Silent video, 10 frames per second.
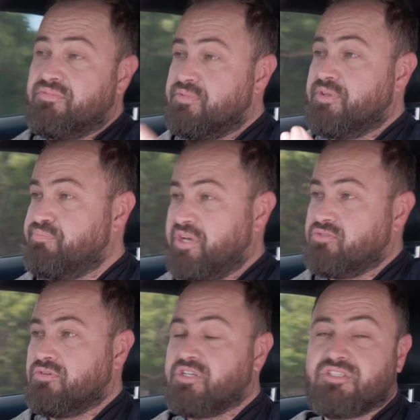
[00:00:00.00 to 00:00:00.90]
the
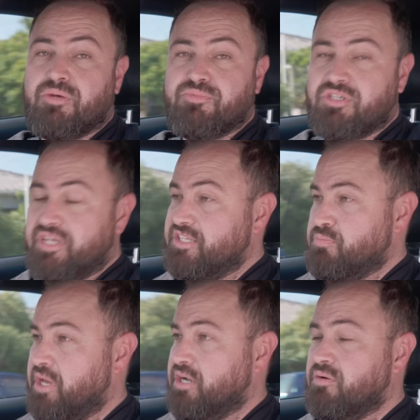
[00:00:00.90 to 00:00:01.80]
petrol consumption gets
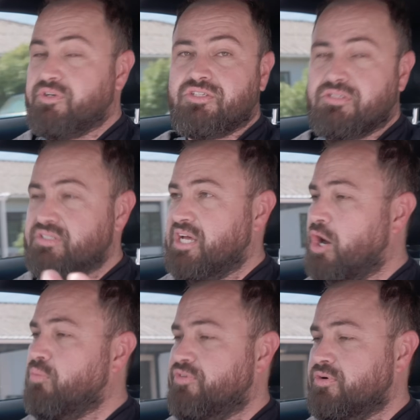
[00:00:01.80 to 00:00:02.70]
better, which is
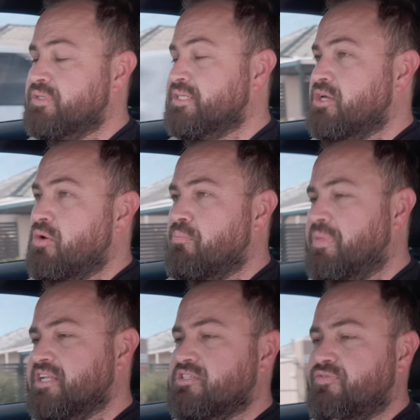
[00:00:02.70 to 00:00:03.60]
helpful.
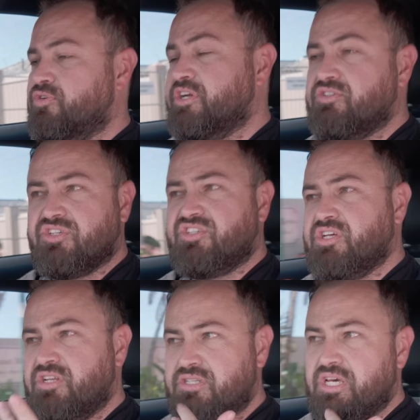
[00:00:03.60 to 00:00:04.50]
But if you're
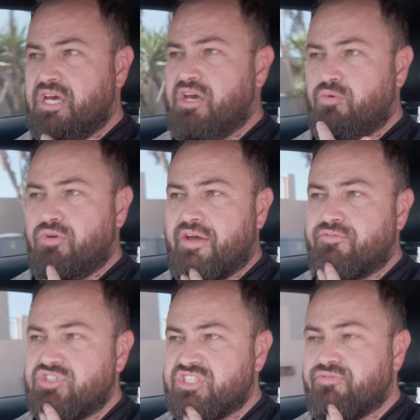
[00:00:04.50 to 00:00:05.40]
interested, we're
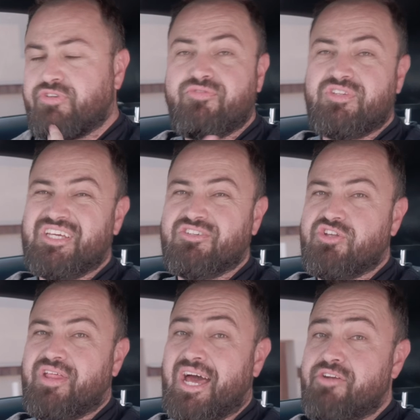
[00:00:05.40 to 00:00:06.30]
averaging 15
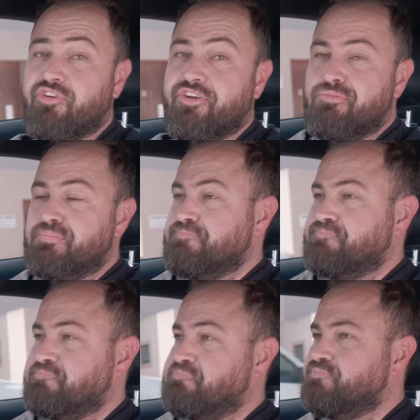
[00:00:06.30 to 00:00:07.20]
to the 100.
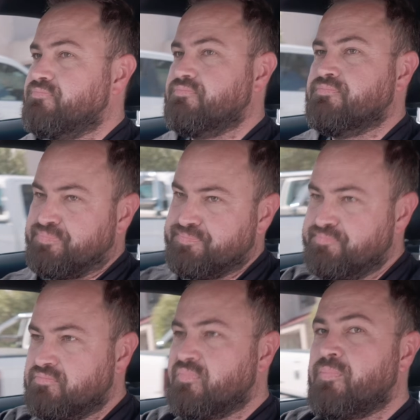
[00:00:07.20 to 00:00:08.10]

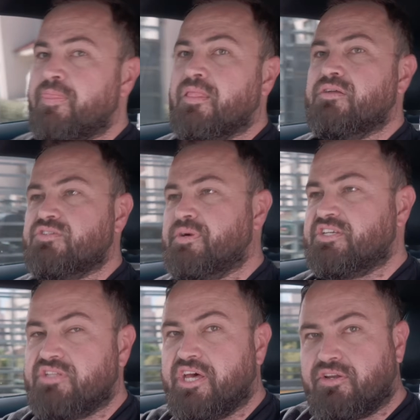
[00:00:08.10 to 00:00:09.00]
It's a
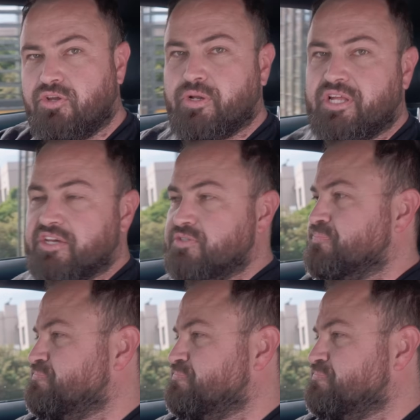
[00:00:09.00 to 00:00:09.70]
Mustang, no one cares.